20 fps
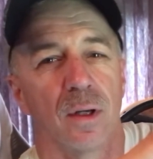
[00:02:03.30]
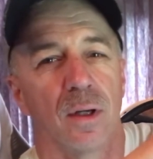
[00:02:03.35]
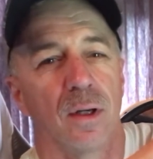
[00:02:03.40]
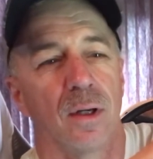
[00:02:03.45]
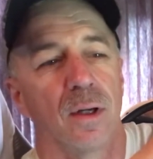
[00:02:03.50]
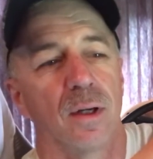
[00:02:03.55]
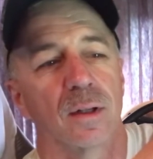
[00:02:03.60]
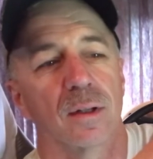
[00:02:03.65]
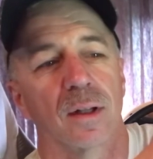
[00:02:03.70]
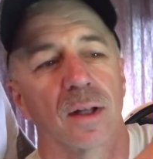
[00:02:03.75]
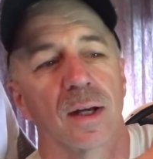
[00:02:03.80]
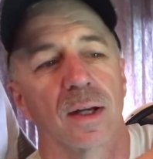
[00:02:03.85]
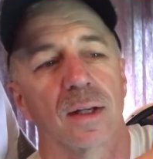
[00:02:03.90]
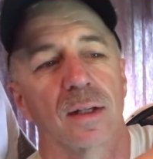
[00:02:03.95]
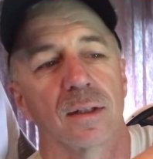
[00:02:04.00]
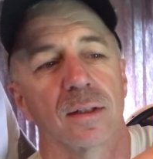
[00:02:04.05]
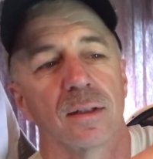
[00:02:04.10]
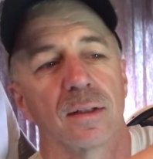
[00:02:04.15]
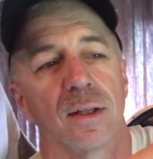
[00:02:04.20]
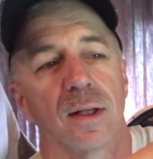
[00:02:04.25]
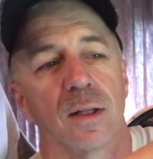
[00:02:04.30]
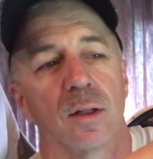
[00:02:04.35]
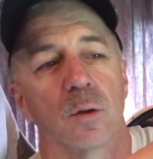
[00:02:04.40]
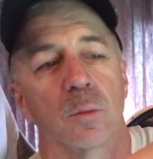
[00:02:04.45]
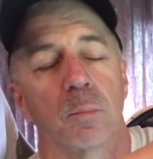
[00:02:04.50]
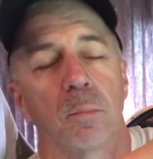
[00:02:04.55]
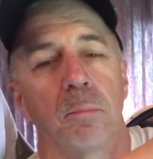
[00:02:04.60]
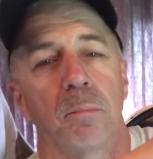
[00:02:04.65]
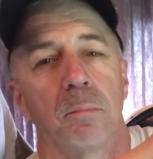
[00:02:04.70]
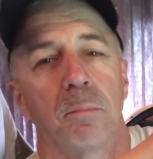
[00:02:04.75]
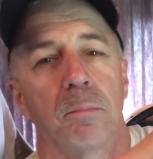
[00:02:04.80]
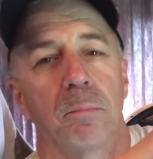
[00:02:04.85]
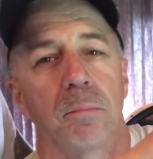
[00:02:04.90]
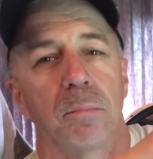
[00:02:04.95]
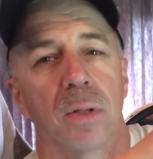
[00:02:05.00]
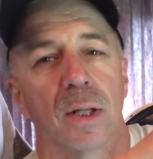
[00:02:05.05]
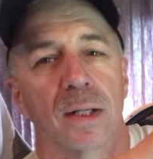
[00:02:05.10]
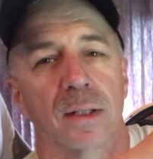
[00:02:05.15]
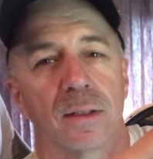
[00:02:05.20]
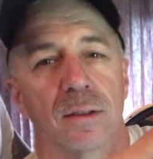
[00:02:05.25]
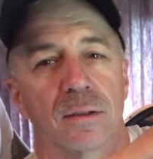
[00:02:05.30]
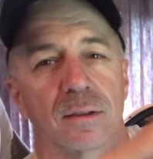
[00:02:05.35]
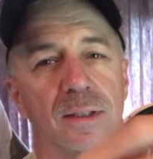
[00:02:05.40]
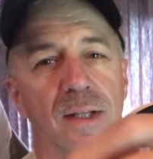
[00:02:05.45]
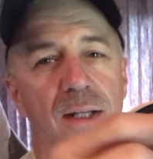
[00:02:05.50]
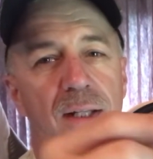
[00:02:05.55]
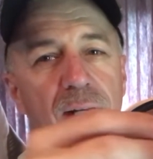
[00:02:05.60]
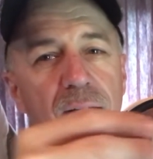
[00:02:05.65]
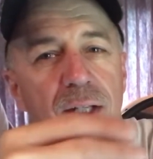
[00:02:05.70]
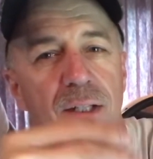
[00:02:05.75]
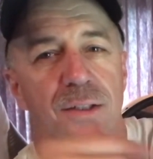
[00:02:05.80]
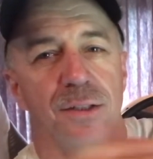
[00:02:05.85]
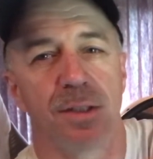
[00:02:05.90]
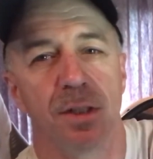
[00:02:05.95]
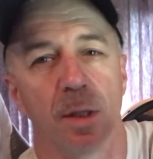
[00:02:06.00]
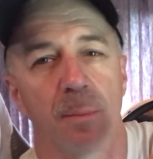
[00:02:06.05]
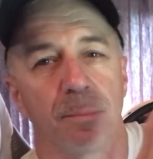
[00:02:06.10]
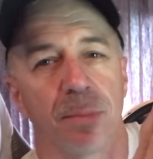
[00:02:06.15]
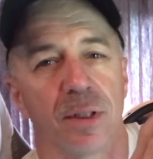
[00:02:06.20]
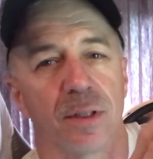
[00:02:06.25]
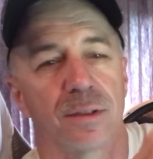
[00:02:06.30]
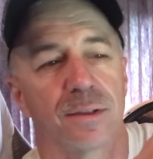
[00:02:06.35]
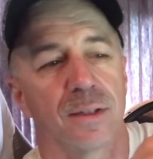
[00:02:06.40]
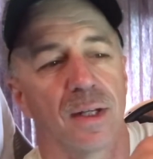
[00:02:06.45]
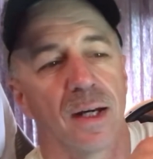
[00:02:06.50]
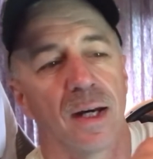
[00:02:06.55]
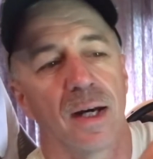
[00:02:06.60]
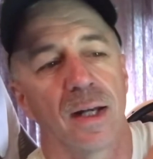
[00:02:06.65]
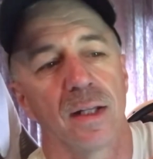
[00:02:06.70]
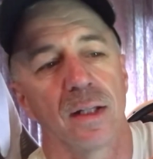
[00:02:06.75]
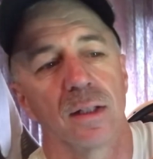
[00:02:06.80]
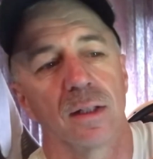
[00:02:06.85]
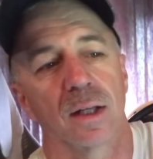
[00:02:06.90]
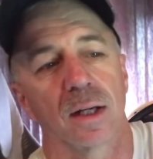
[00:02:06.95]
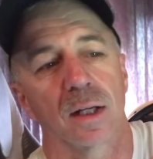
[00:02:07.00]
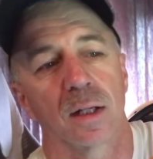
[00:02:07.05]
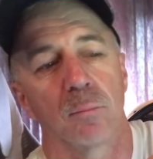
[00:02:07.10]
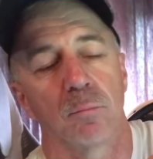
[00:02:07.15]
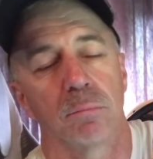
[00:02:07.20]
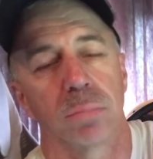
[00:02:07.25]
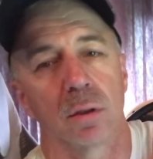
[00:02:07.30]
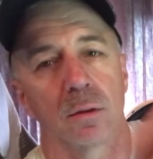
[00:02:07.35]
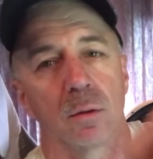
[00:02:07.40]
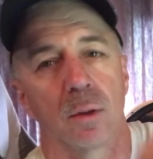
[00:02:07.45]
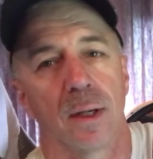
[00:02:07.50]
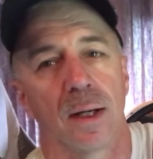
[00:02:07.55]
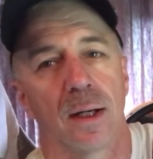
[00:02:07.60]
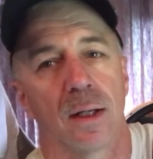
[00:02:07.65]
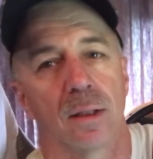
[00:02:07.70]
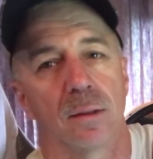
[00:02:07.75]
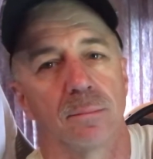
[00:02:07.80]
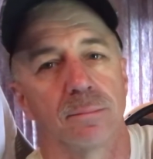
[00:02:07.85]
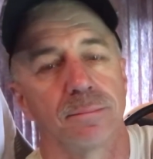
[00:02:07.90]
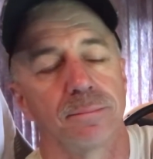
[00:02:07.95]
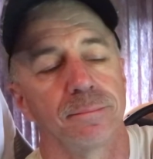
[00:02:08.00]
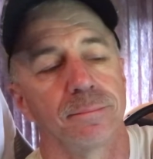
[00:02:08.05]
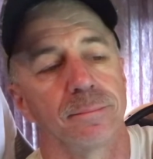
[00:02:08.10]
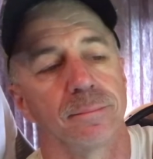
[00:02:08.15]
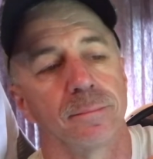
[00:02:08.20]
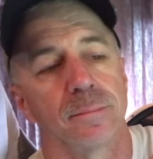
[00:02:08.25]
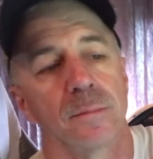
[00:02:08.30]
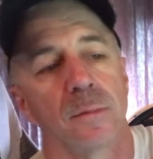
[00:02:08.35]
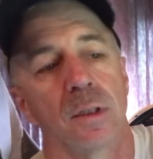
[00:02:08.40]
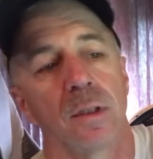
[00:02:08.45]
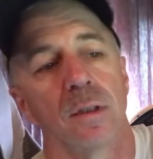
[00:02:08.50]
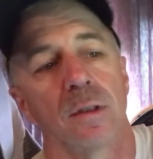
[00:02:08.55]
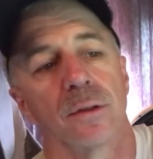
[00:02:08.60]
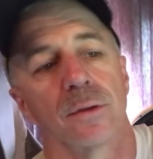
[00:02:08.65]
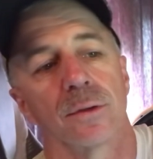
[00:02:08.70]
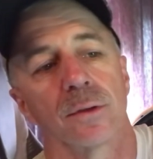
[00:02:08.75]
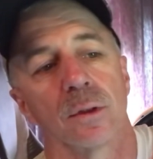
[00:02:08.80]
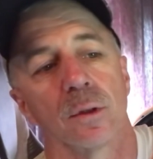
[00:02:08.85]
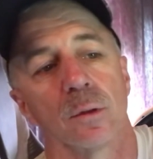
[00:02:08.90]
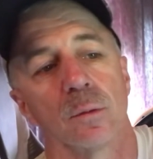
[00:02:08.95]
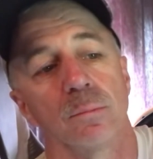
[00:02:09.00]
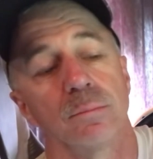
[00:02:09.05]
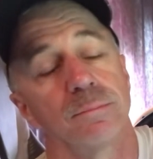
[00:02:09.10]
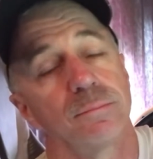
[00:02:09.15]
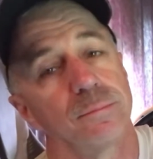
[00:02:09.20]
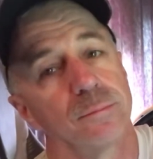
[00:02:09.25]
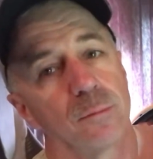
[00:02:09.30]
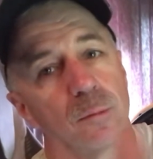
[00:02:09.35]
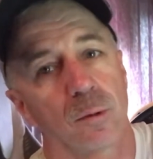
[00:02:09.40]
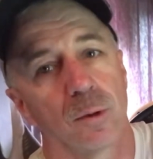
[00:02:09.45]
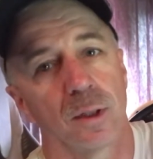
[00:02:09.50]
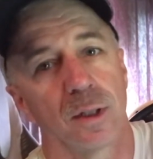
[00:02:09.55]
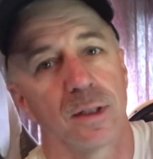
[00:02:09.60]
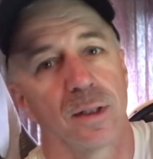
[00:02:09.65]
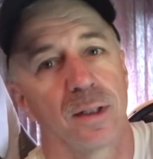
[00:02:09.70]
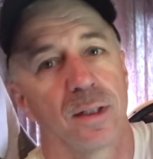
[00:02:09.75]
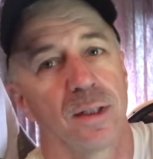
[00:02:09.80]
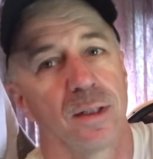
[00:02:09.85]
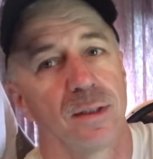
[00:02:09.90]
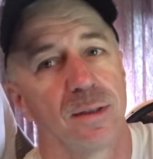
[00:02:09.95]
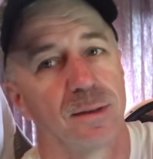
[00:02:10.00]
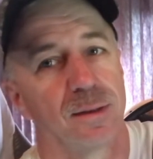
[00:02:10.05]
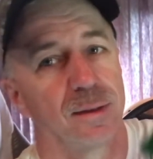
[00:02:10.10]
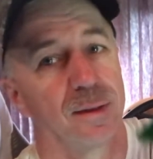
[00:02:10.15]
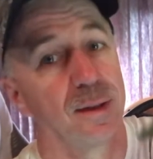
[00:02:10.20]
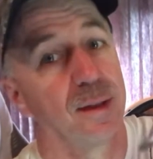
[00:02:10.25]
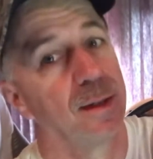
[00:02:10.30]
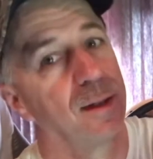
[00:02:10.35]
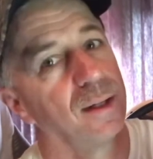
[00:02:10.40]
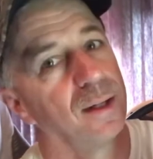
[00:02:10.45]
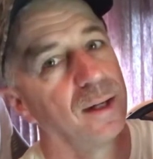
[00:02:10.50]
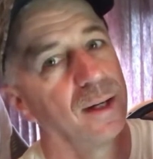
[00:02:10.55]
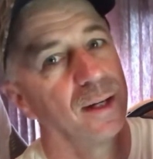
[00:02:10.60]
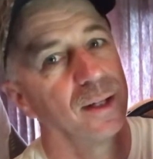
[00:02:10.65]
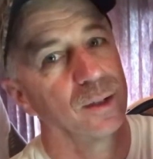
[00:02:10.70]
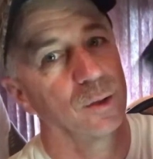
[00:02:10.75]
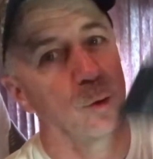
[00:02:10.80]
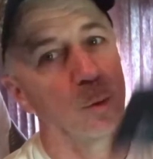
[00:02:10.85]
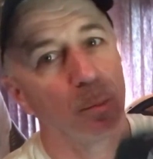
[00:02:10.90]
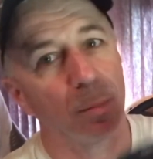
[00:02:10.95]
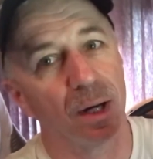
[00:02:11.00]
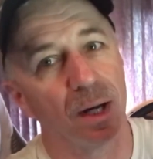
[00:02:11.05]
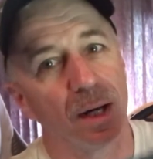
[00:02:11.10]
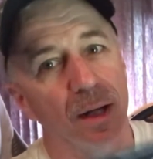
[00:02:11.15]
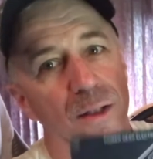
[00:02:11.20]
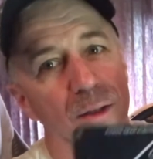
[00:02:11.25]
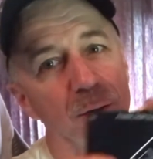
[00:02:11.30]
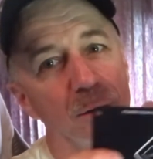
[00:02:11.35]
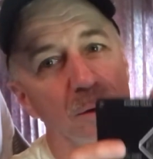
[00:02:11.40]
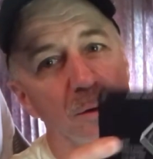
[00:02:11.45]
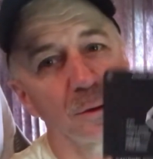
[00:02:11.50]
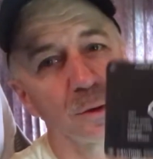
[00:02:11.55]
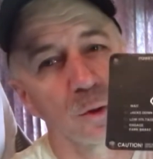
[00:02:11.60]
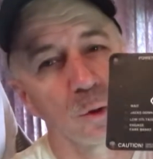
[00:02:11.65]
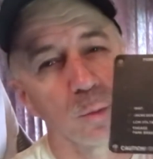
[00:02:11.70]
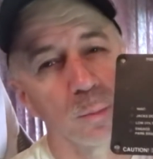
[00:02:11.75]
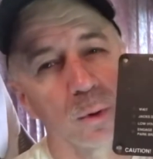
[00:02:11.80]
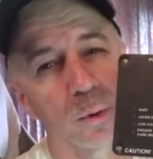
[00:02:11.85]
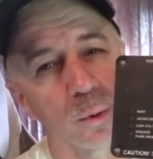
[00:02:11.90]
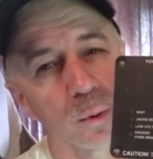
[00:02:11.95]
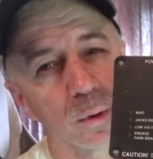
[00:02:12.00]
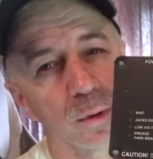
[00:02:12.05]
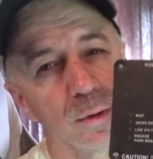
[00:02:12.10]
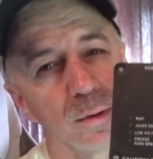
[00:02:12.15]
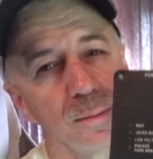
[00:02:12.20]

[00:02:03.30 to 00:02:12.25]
It's like that little black disc got like a chip inside it, like it blew out. So what I did, I had to go buy a new control board.